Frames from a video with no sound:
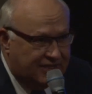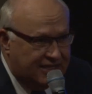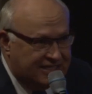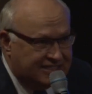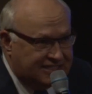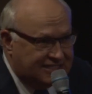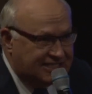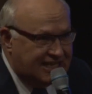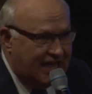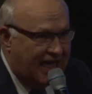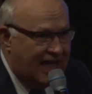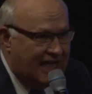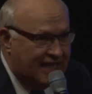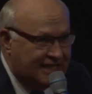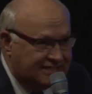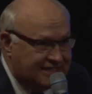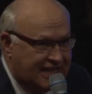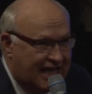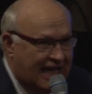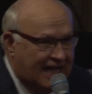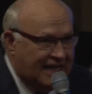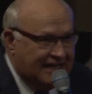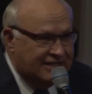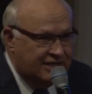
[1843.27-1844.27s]
this size,
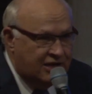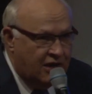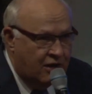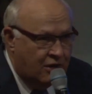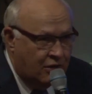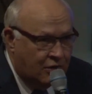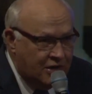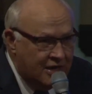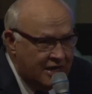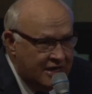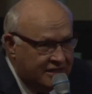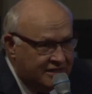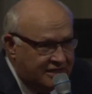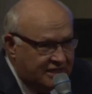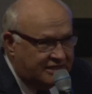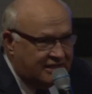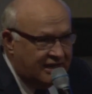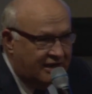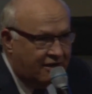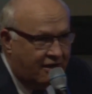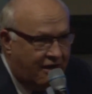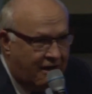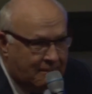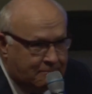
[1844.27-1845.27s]
I know that
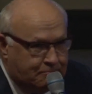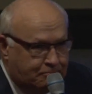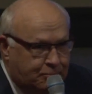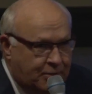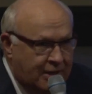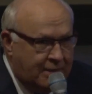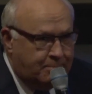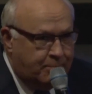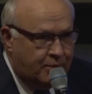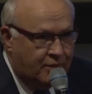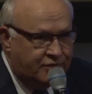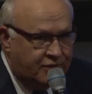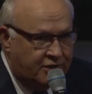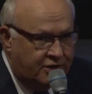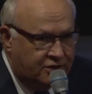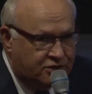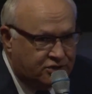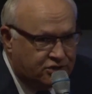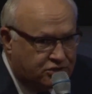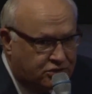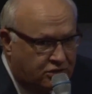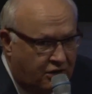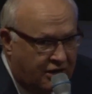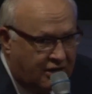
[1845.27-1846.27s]
there are people that are
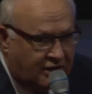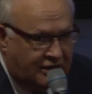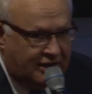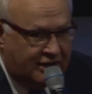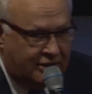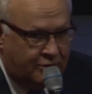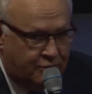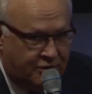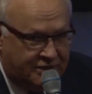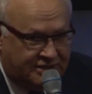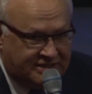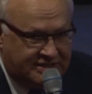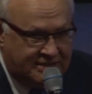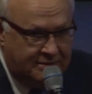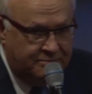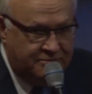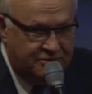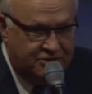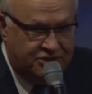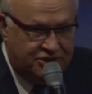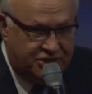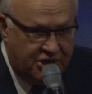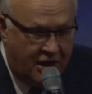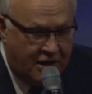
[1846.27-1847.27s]
struggling with
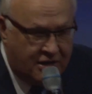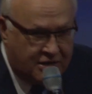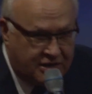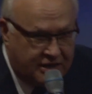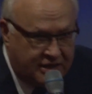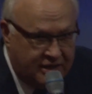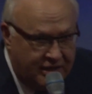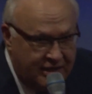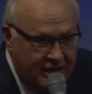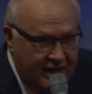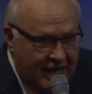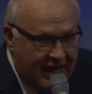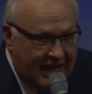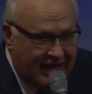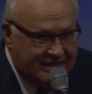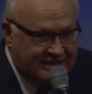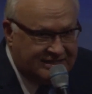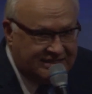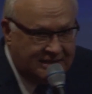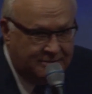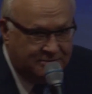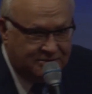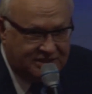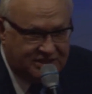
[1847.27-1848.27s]
some junk and
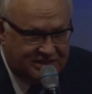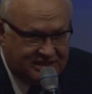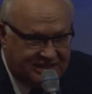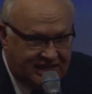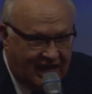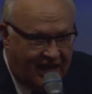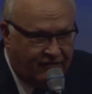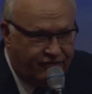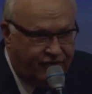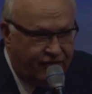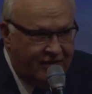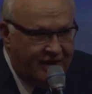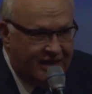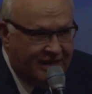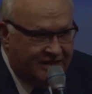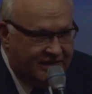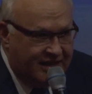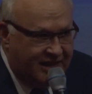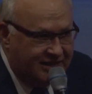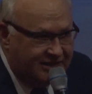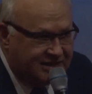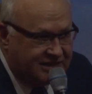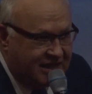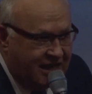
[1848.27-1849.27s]
some stuff
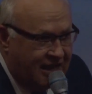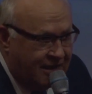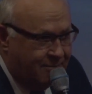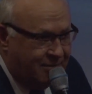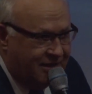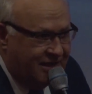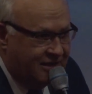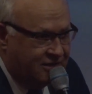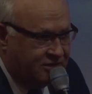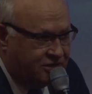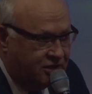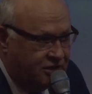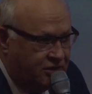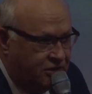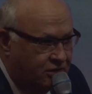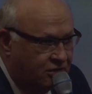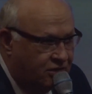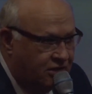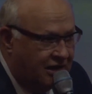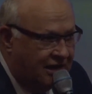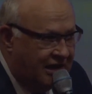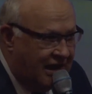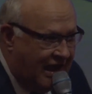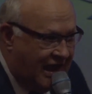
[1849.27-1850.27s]
that has come into your
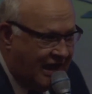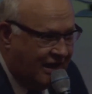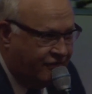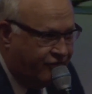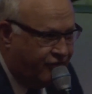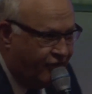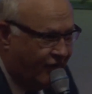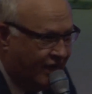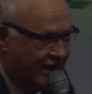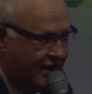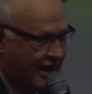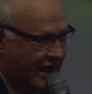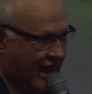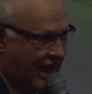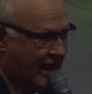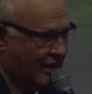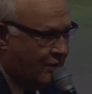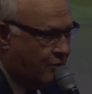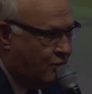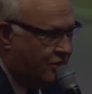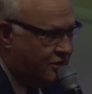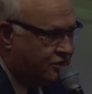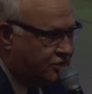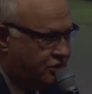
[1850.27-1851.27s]
life. I
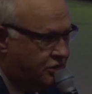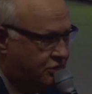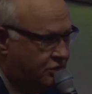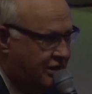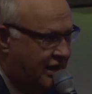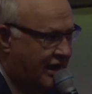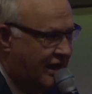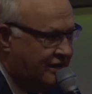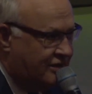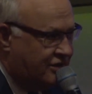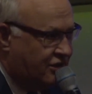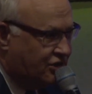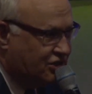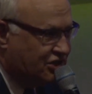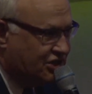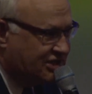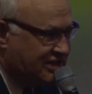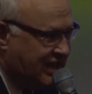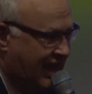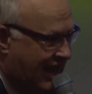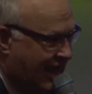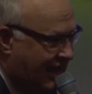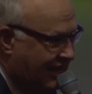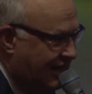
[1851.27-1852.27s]
want you to
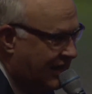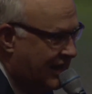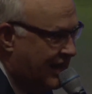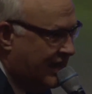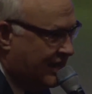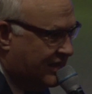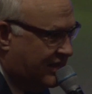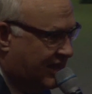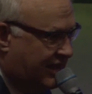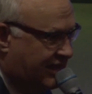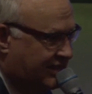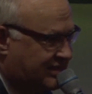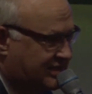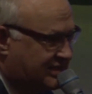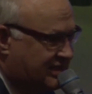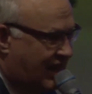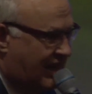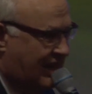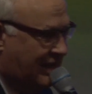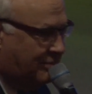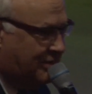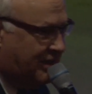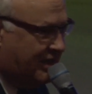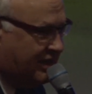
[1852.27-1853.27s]
understand that it's
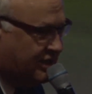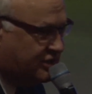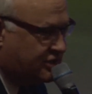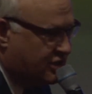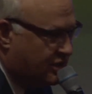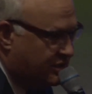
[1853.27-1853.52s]
time to get